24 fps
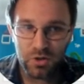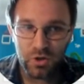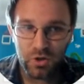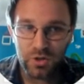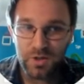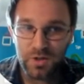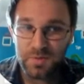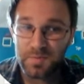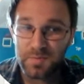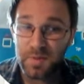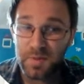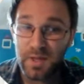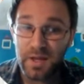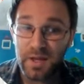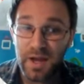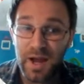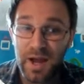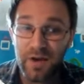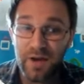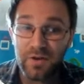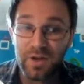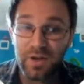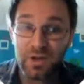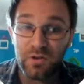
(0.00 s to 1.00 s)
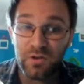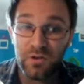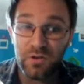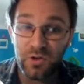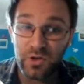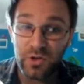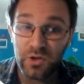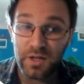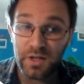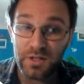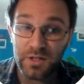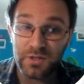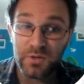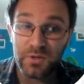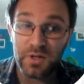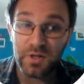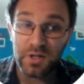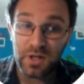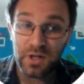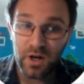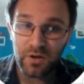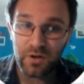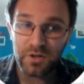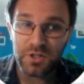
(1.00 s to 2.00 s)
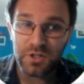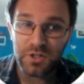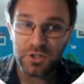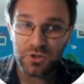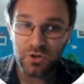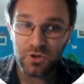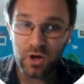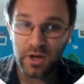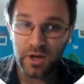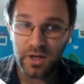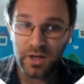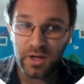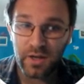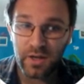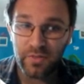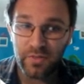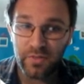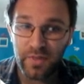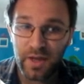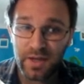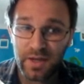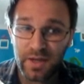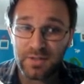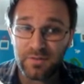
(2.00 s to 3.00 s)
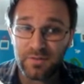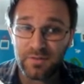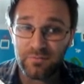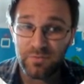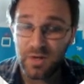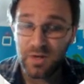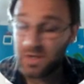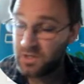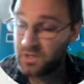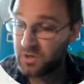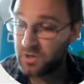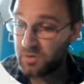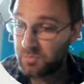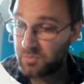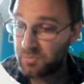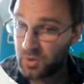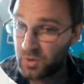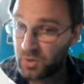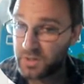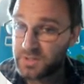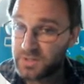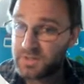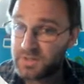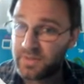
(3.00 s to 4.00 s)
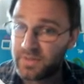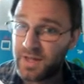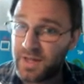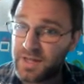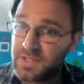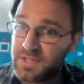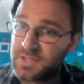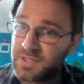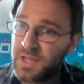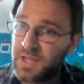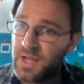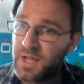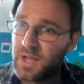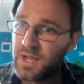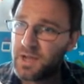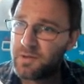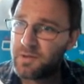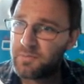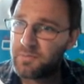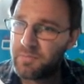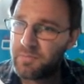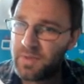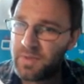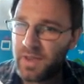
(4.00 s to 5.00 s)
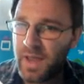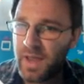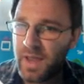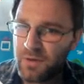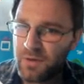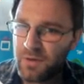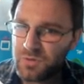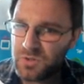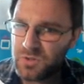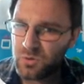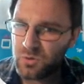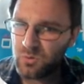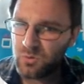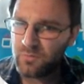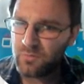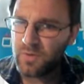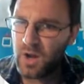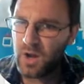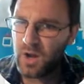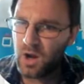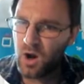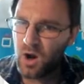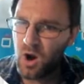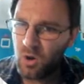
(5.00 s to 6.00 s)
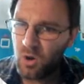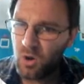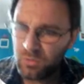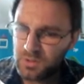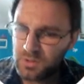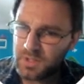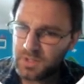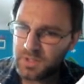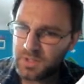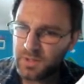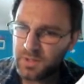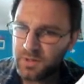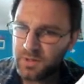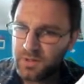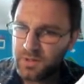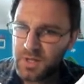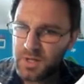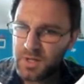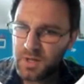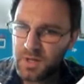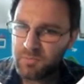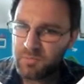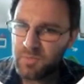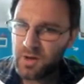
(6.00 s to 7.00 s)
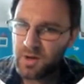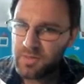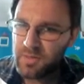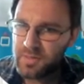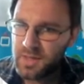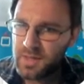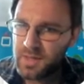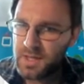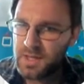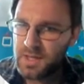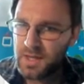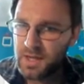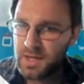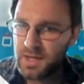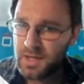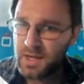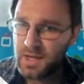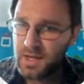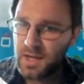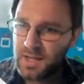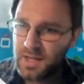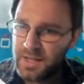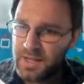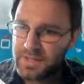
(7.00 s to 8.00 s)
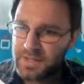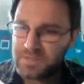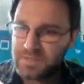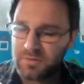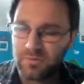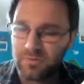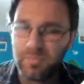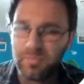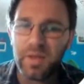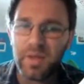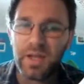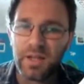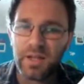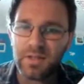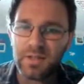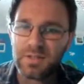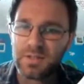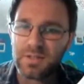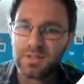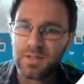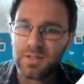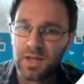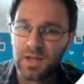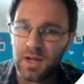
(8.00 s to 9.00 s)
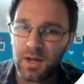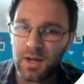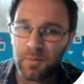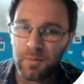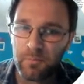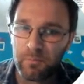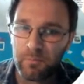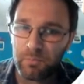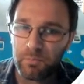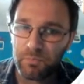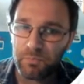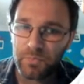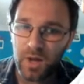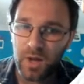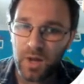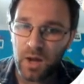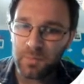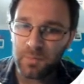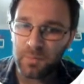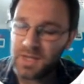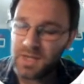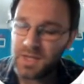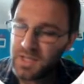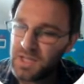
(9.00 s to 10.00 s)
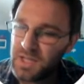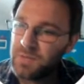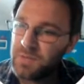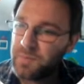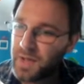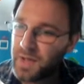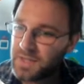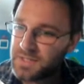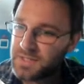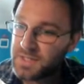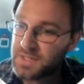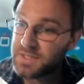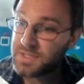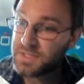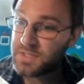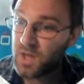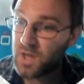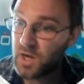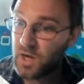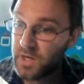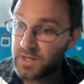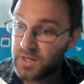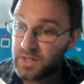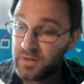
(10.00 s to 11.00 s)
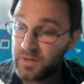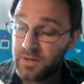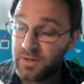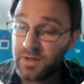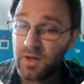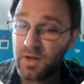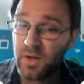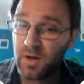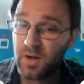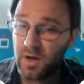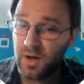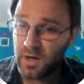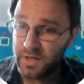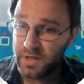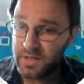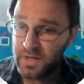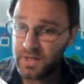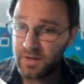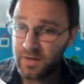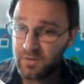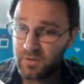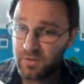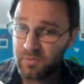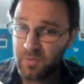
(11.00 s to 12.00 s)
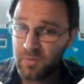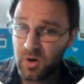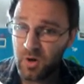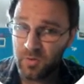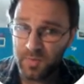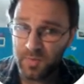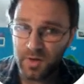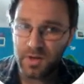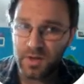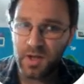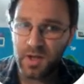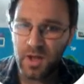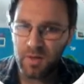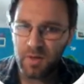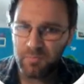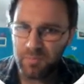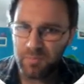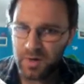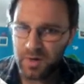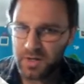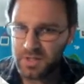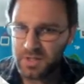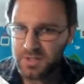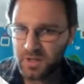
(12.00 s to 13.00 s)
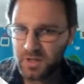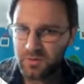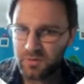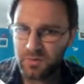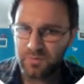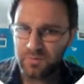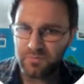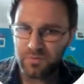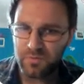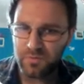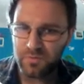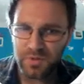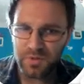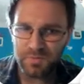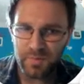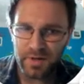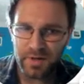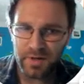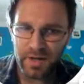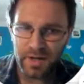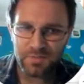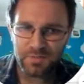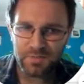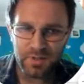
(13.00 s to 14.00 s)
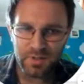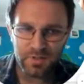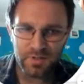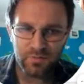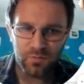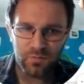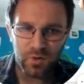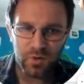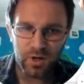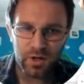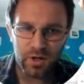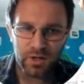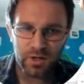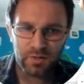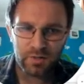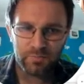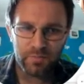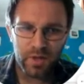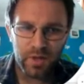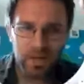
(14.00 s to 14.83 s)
Could this be an area you look into to encourage drying? And that is a really good point. So that has now sort of altered my thinking a little bit. I'm going to keep it as a side idea at the moment, but it's going to influence my next piece of work.